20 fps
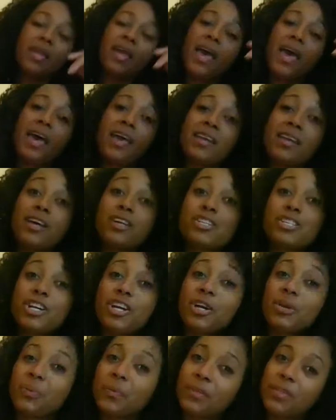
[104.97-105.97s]
and I'll share
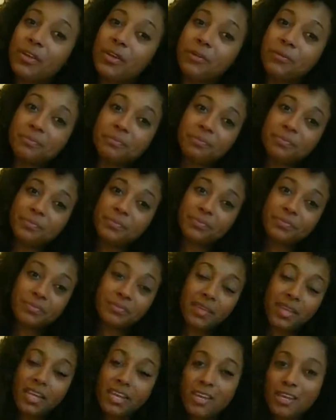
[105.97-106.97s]
it with you.
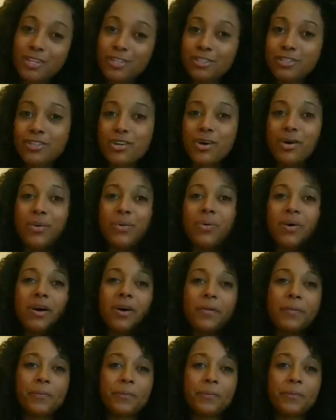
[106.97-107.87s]
So,